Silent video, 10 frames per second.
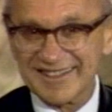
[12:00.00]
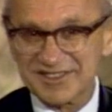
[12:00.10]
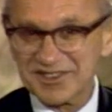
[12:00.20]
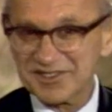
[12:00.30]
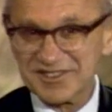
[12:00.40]

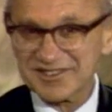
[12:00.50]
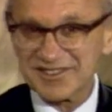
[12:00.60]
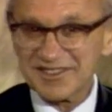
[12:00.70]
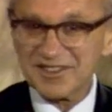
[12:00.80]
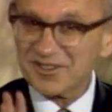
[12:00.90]
So that
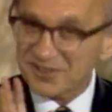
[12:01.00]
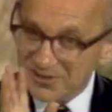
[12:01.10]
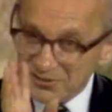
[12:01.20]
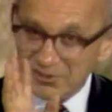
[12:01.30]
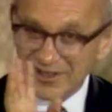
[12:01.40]

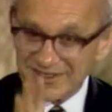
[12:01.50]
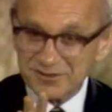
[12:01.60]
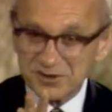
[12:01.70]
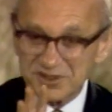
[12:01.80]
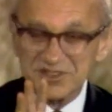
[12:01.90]
what
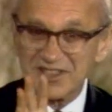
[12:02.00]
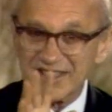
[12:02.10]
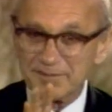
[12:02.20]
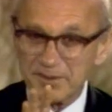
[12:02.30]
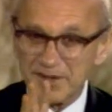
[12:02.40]
you can say
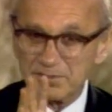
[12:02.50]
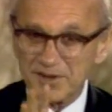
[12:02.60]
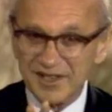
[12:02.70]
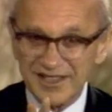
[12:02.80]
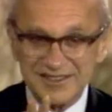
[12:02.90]
to people
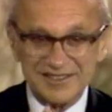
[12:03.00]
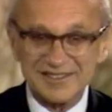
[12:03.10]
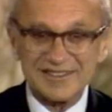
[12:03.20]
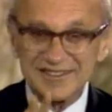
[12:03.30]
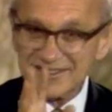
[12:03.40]
is
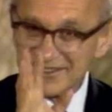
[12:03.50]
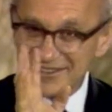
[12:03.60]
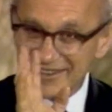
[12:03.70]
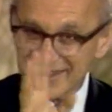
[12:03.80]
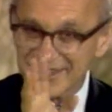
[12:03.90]
they're
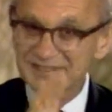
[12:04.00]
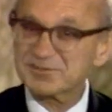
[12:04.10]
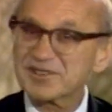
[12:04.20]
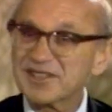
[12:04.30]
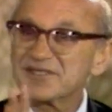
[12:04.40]
kidding
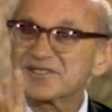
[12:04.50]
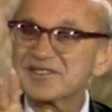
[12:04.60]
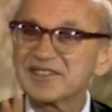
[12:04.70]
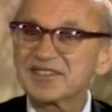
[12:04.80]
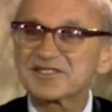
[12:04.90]
themselves.
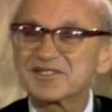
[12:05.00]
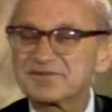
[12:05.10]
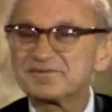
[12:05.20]
Yes, sir.